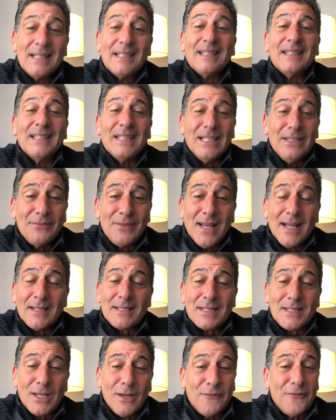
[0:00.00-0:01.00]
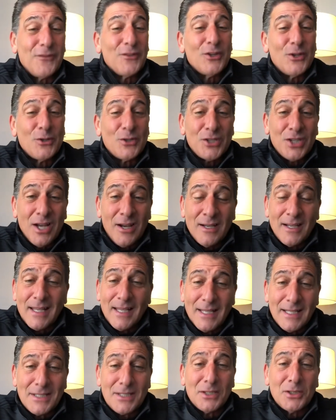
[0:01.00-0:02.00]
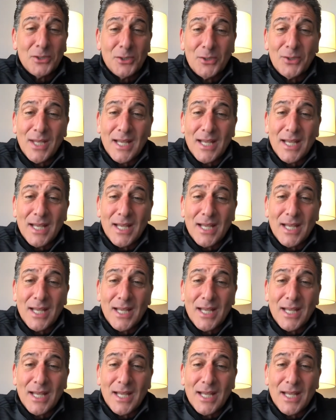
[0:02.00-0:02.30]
Leave that stuff for those young kids that do